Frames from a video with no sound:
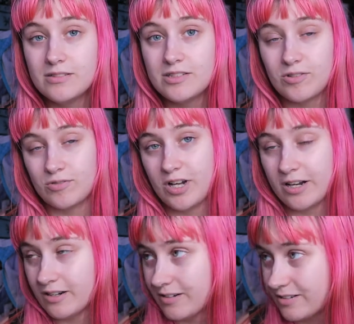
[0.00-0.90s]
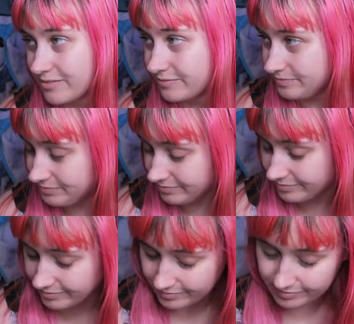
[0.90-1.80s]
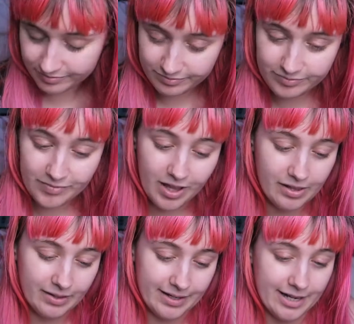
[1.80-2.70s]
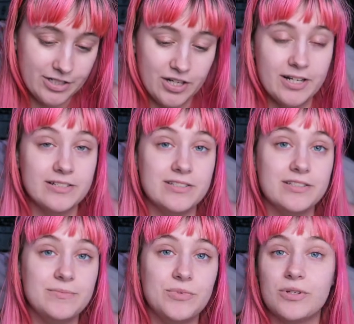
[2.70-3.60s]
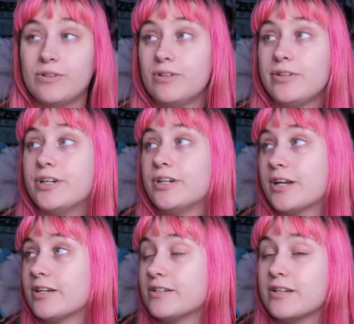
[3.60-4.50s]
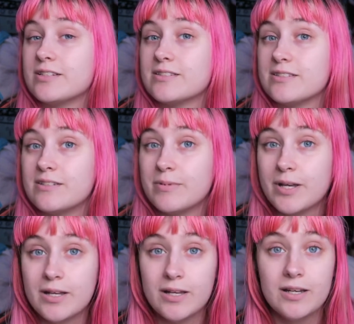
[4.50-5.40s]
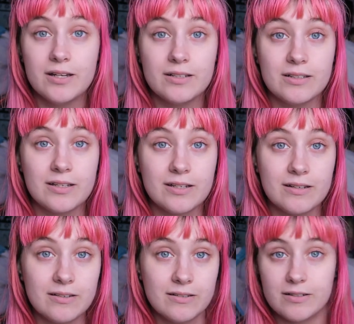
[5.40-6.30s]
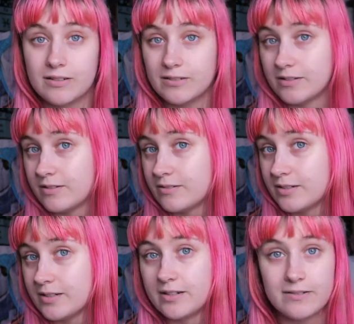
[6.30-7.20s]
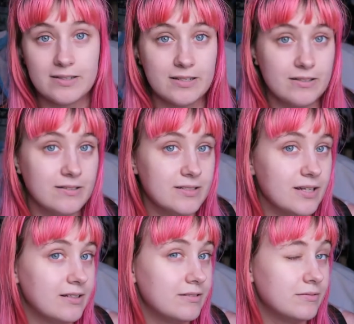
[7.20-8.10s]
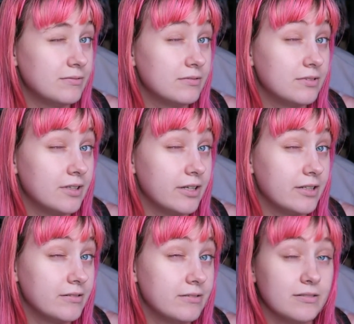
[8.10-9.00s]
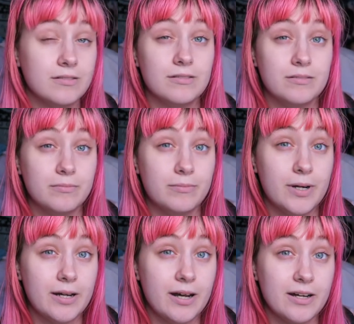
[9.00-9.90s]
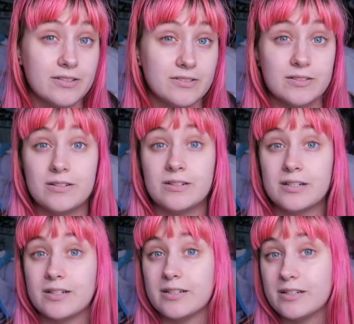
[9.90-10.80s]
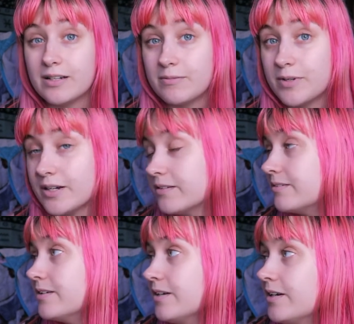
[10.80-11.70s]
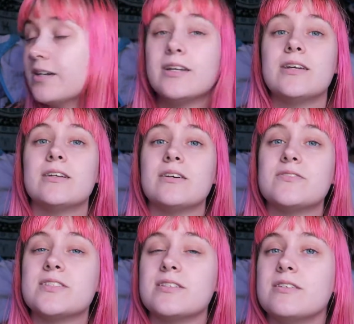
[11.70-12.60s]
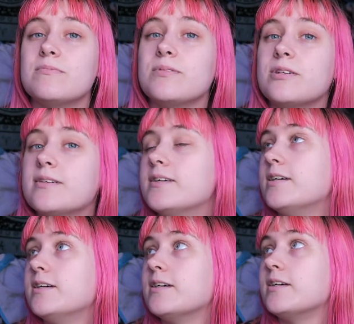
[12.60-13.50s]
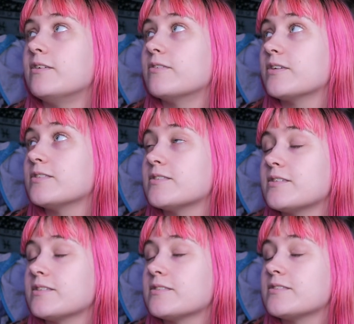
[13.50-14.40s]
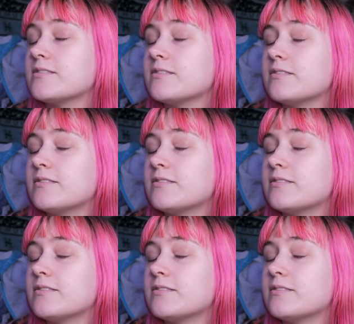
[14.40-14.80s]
so tired. And like I tried to sleep more earlier and I could not sleep. And like, I don't know, I think you can tell like my eyes are dark and I'm not getting enough sleep, and it really sucks.